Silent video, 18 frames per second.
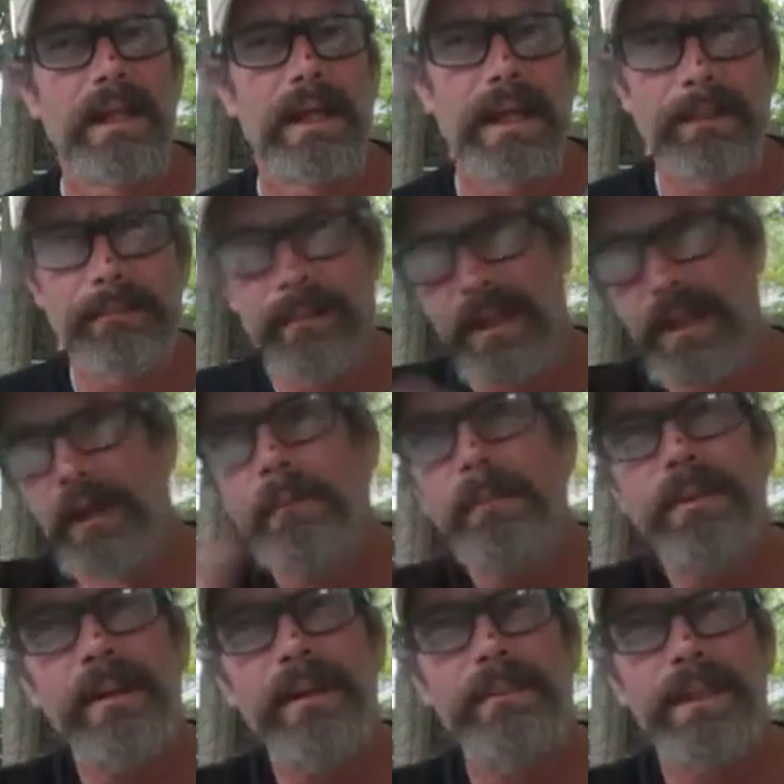But you
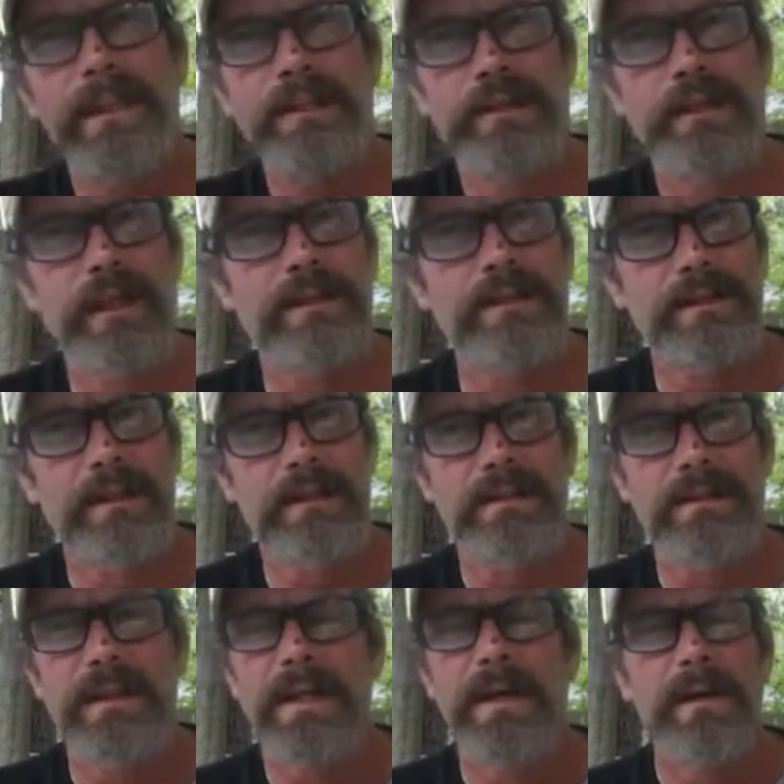put them in
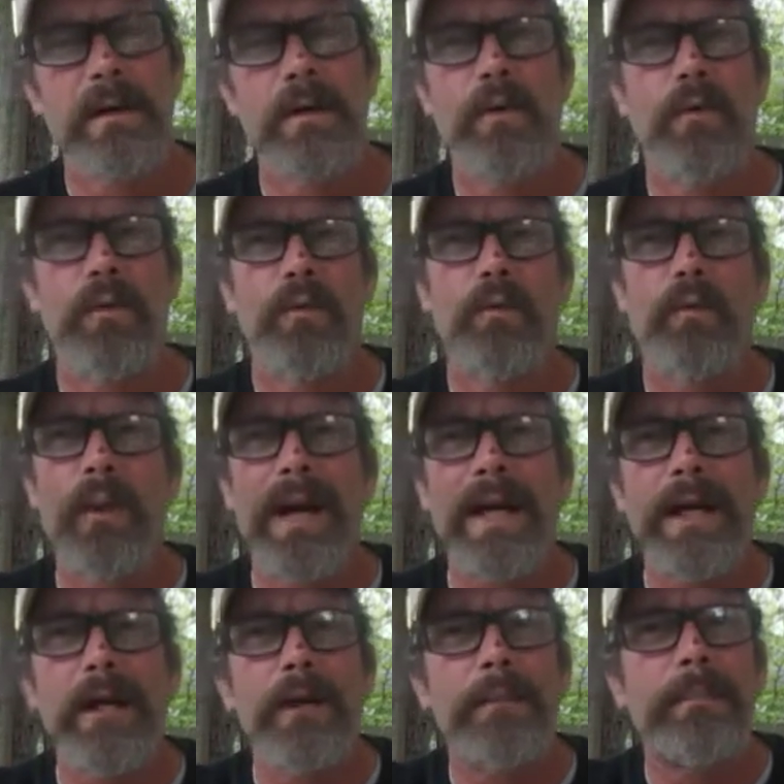justice. Why
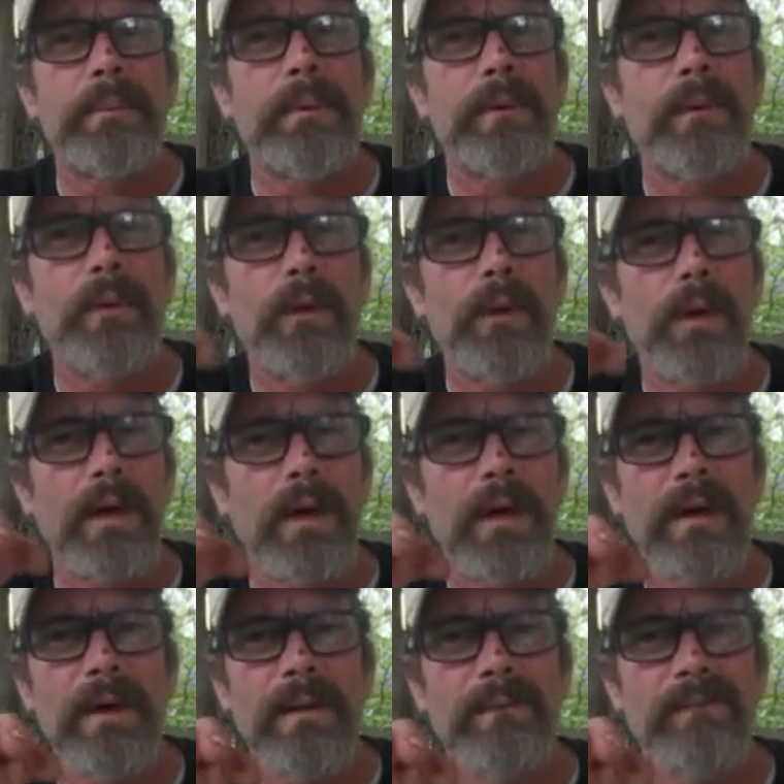do you
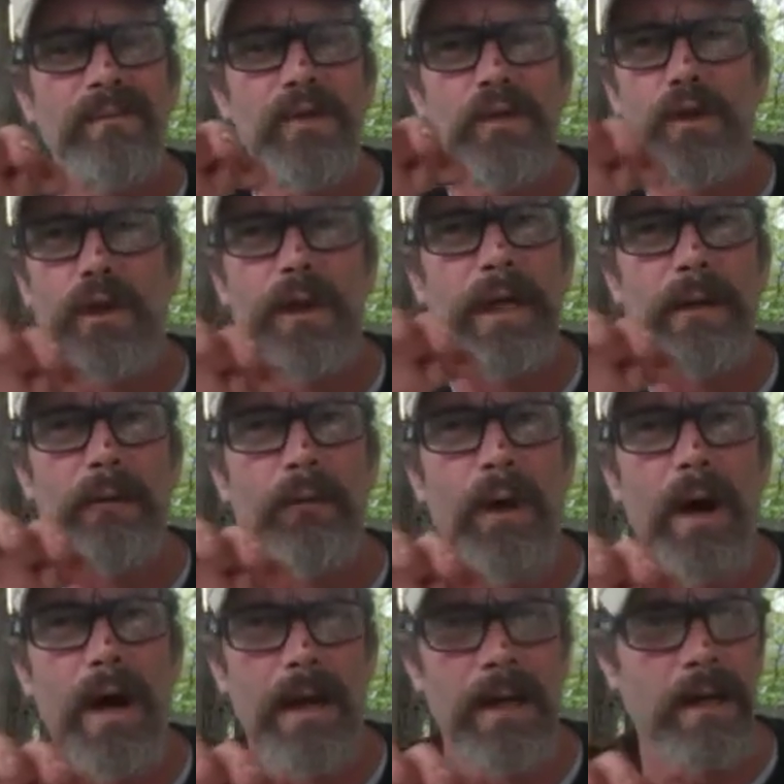pour dirty
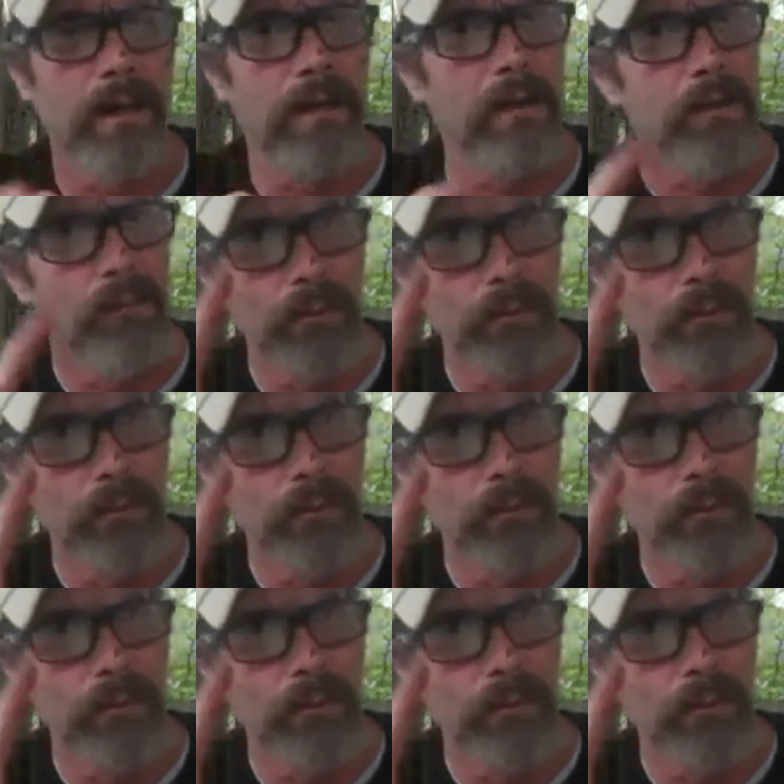water,